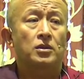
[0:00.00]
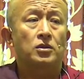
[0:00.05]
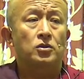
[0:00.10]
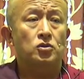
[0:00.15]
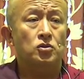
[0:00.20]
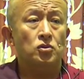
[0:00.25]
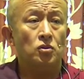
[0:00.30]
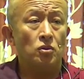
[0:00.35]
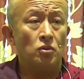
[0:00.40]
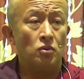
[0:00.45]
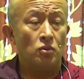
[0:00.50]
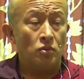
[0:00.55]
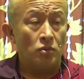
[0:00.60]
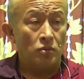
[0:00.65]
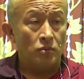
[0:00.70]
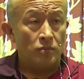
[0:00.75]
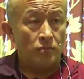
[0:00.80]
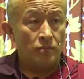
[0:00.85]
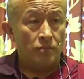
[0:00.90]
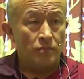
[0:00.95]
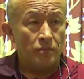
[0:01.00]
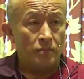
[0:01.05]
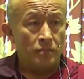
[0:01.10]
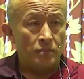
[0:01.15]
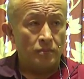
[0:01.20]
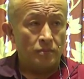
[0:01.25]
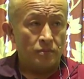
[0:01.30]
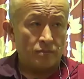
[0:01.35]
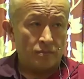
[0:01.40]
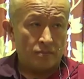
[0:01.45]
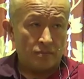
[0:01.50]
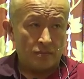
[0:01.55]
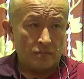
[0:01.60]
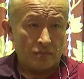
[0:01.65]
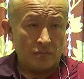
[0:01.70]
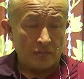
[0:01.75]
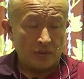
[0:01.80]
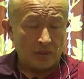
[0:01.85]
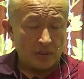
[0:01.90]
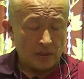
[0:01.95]
So,
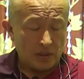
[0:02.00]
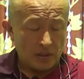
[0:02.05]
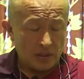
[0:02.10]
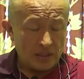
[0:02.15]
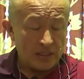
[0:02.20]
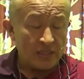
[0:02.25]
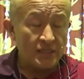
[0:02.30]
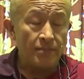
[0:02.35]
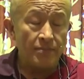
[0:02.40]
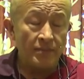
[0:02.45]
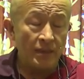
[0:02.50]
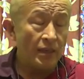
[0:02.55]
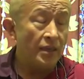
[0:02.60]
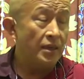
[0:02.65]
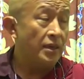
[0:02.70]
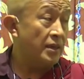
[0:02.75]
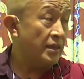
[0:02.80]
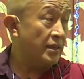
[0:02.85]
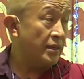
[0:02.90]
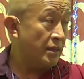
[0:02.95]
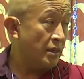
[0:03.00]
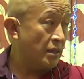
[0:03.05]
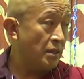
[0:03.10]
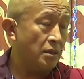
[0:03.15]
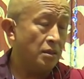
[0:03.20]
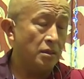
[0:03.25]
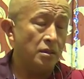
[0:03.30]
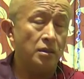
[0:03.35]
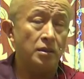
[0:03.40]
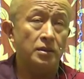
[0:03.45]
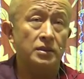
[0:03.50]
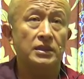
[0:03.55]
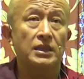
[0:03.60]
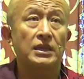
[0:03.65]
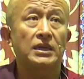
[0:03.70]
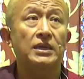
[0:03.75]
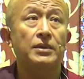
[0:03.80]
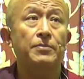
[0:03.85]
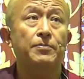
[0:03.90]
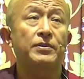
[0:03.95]
similarly here, the
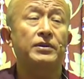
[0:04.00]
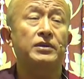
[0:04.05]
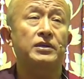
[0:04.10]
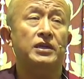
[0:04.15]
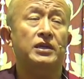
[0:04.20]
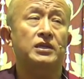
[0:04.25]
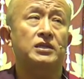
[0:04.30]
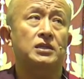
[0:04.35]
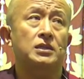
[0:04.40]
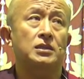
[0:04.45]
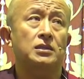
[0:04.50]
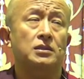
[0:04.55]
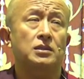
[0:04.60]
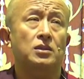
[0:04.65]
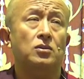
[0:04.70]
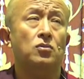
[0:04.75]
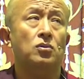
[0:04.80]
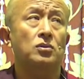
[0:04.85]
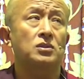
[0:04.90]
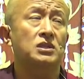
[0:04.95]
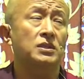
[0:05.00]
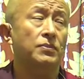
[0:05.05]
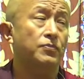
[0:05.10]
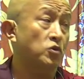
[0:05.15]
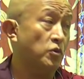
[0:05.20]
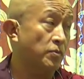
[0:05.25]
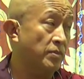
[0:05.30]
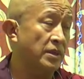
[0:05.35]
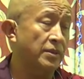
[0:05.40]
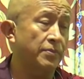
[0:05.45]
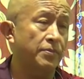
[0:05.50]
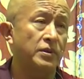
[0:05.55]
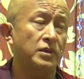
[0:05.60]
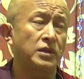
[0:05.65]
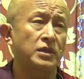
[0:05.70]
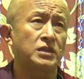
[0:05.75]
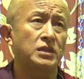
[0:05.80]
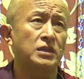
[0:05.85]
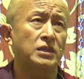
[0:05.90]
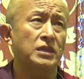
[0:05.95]
liberation, the concept of
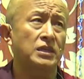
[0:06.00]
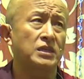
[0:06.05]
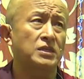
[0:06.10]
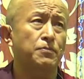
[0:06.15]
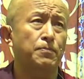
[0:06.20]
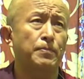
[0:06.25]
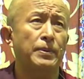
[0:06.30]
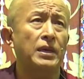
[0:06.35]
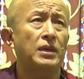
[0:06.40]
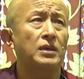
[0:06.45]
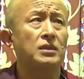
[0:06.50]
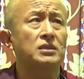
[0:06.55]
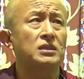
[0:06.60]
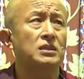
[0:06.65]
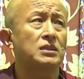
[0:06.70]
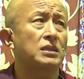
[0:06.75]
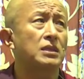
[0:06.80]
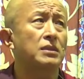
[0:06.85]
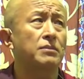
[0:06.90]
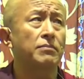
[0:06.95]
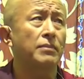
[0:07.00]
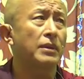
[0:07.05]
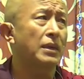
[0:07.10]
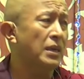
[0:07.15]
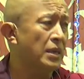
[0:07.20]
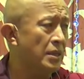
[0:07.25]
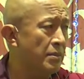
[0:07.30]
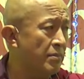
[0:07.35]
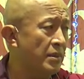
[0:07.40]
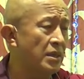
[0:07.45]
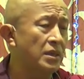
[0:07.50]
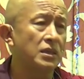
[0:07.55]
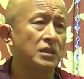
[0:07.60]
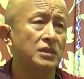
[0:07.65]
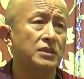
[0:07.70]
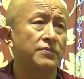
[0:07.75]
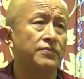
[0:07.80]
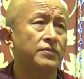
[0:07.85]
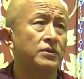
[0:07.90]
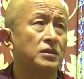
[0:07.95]
liberation is painted in many, many
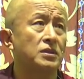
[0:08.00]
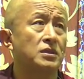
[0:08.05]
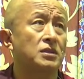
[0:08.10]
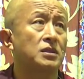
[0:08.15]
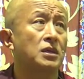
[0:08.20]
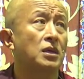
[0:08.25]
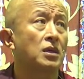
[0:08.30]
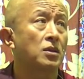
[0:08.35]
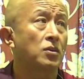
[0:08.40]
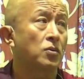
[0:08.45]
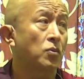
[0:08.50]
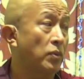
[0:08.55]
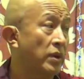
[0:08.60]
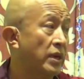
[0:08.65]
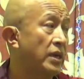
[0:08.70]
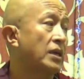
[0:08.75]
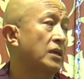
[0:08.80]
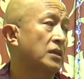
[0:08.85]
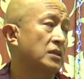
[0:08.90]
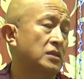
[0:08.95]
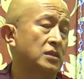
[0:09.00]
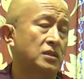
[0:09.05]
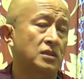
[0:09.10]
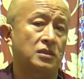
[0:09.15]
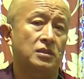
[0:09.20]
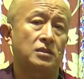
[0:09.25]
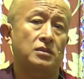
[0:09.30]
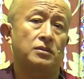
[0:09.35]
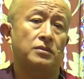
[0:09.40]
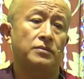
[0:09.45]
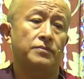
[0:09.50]
different ways.